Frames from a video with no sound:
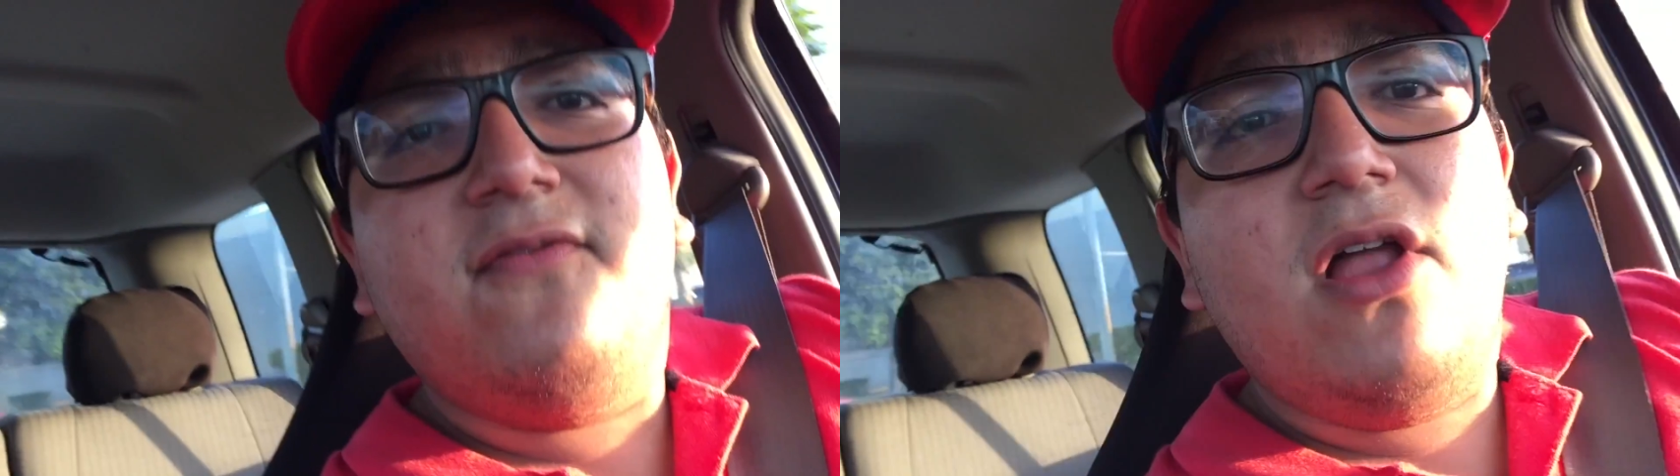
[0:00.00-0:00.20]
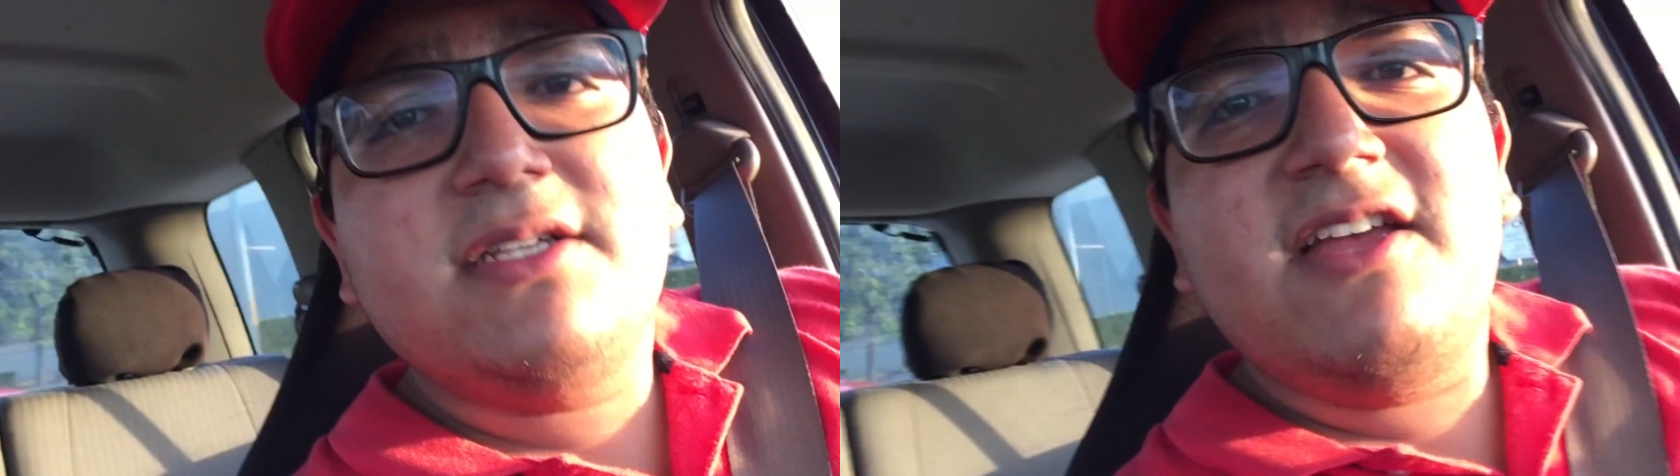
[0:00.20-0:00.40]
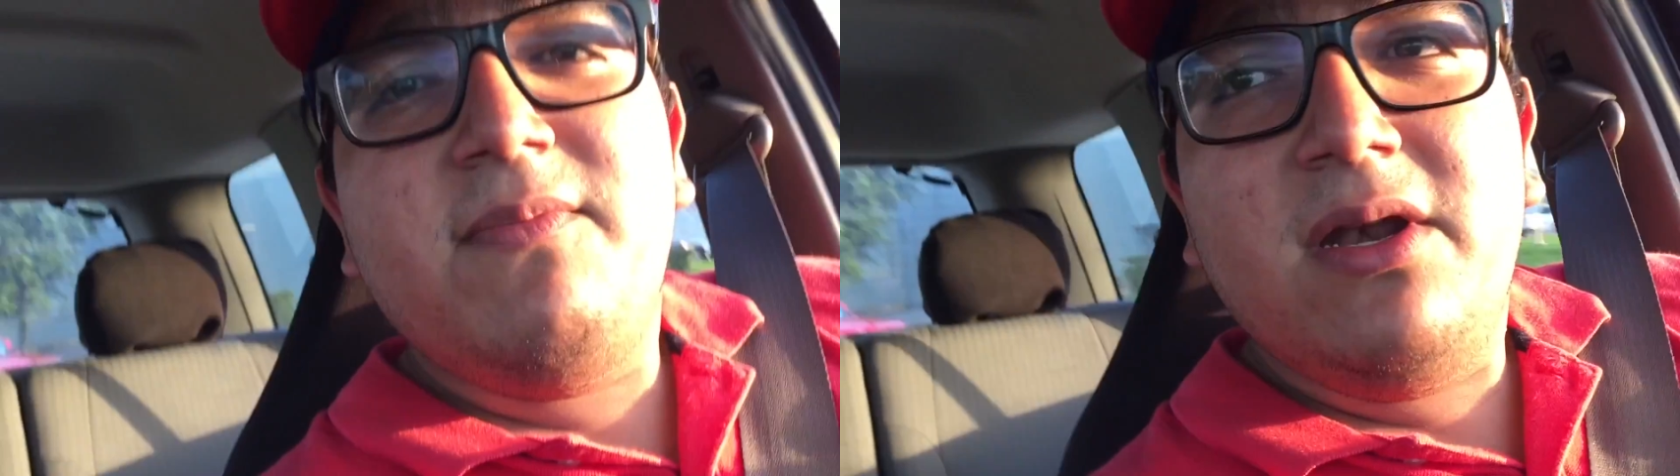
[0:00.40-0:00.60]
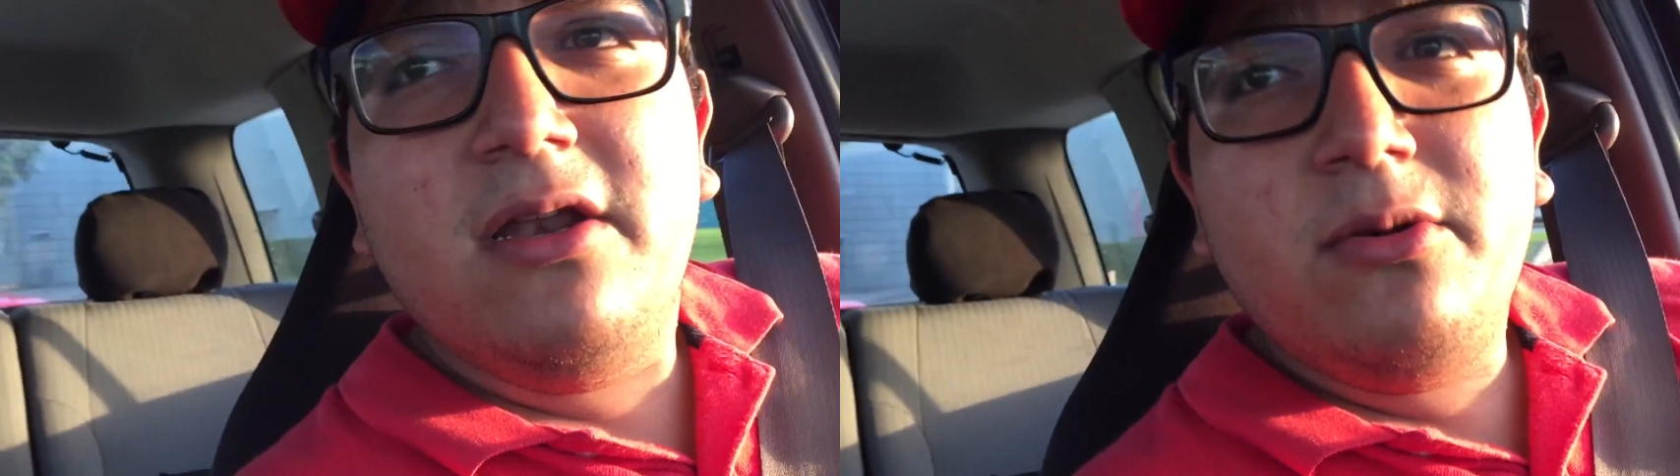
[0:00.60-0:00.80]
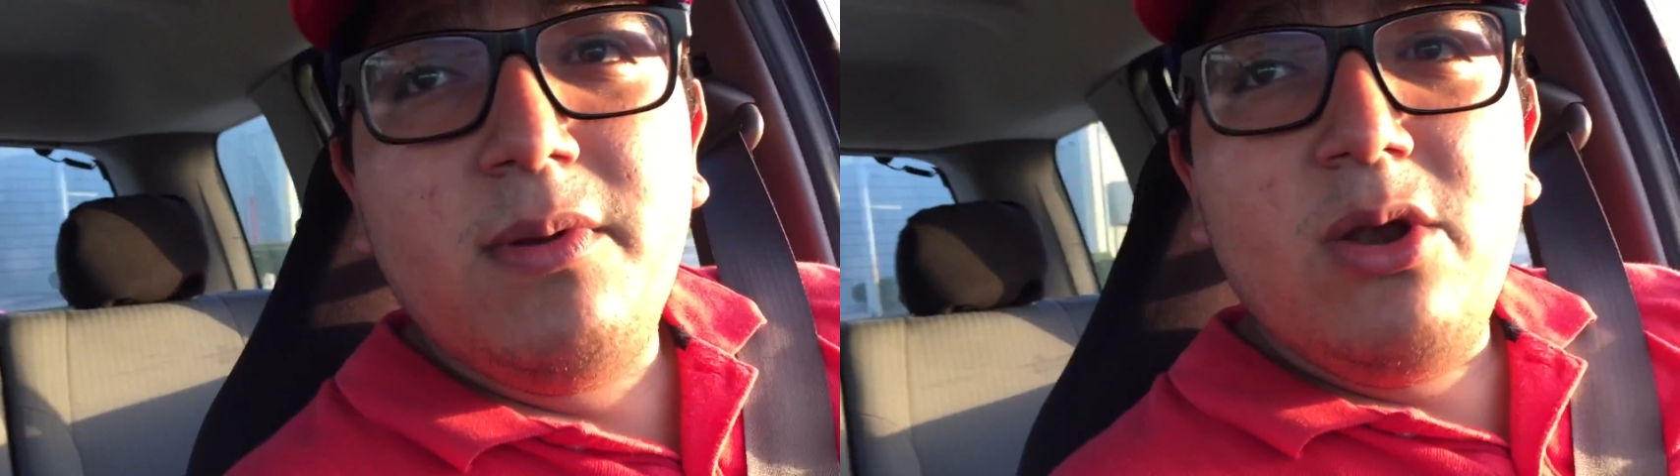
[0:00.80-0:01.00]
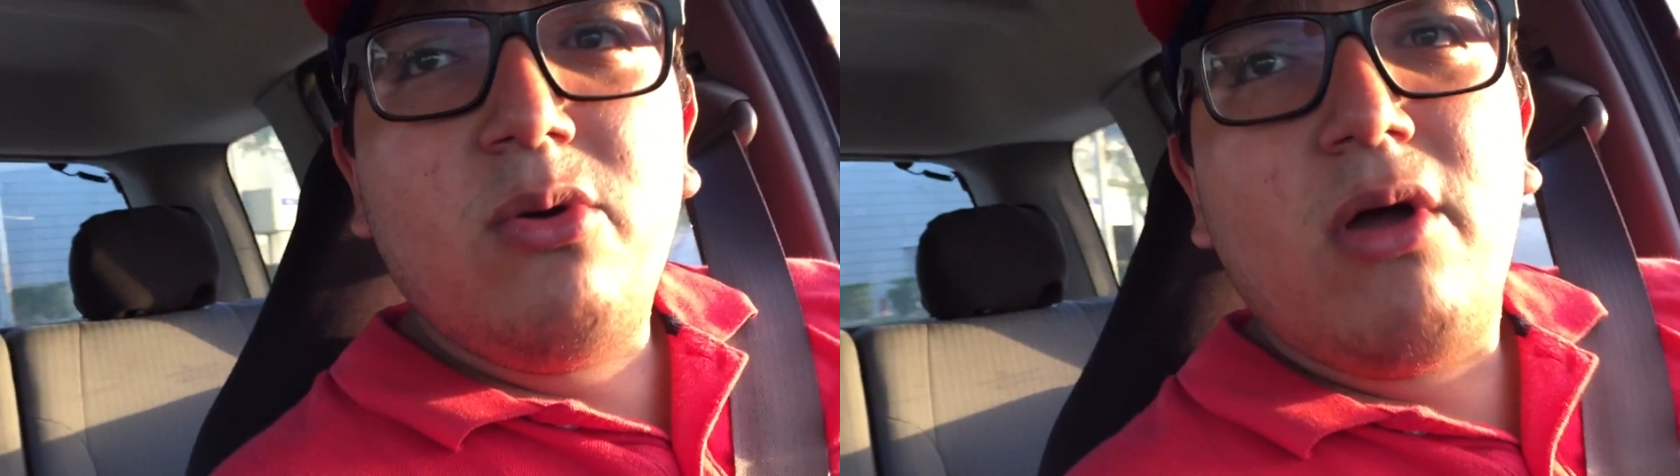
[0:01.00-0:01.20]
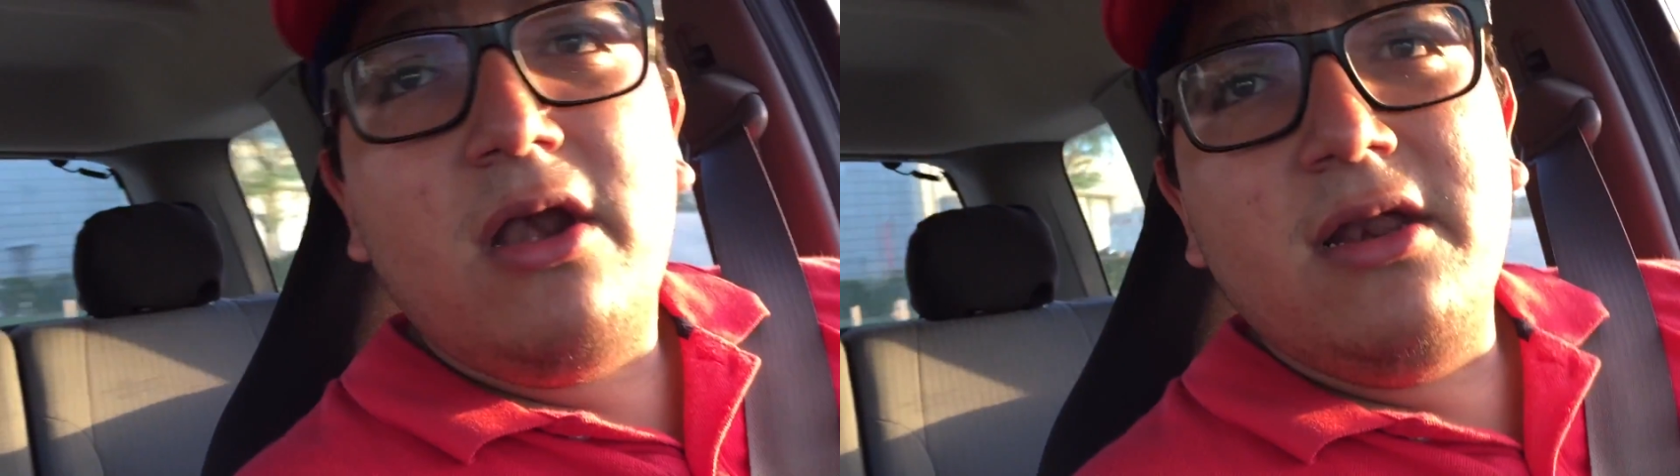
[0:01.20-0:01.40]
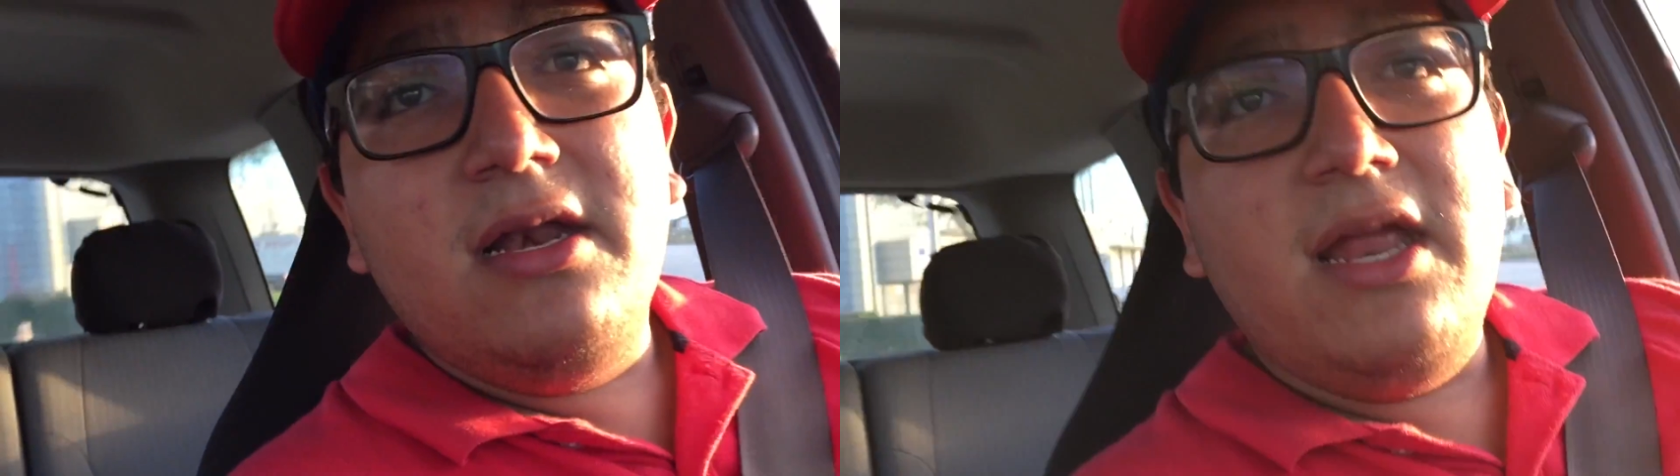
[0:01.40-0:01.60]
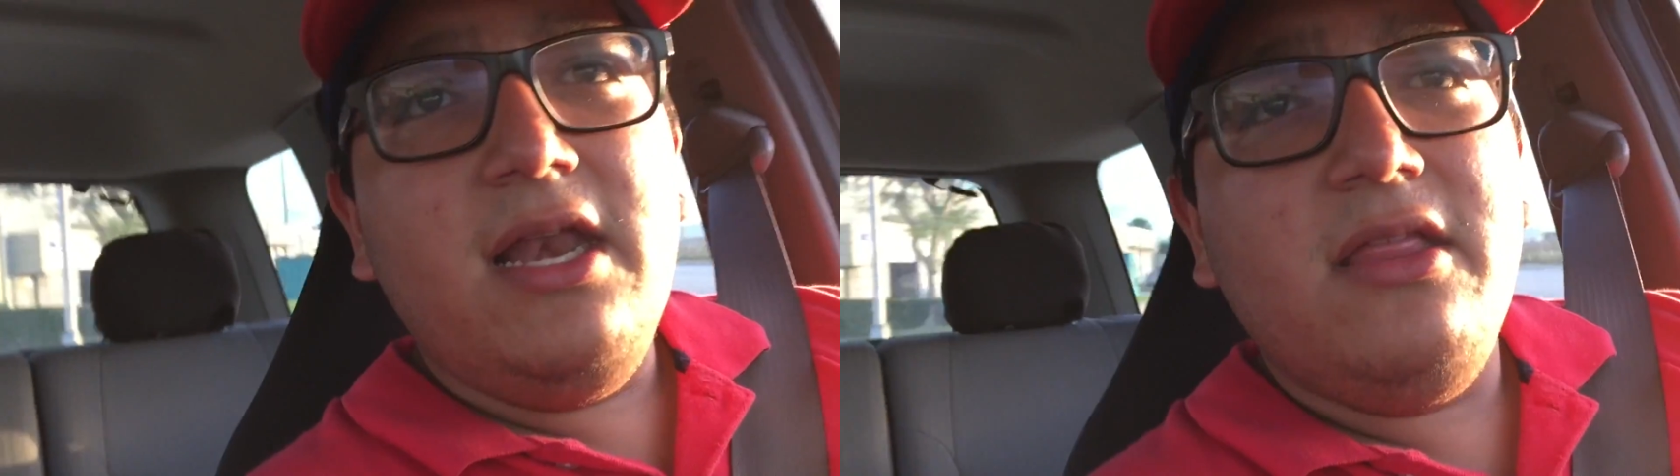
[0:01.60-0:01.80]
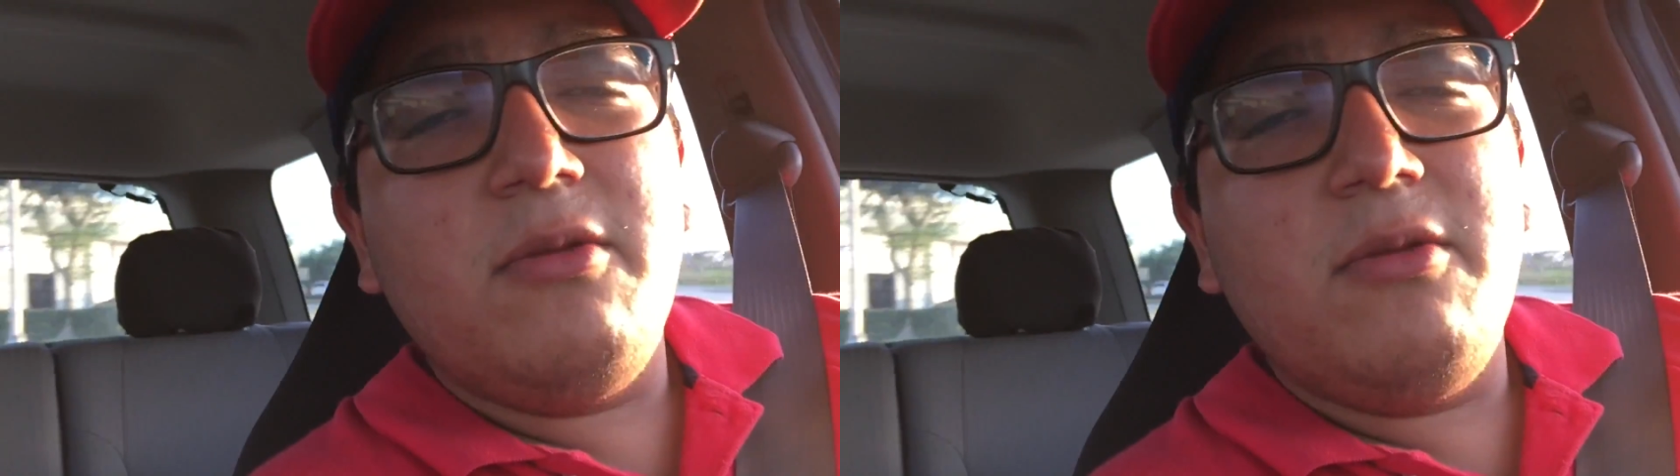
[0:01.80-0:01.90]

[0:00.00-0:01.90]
the vlogs have been a little bit low quality lately.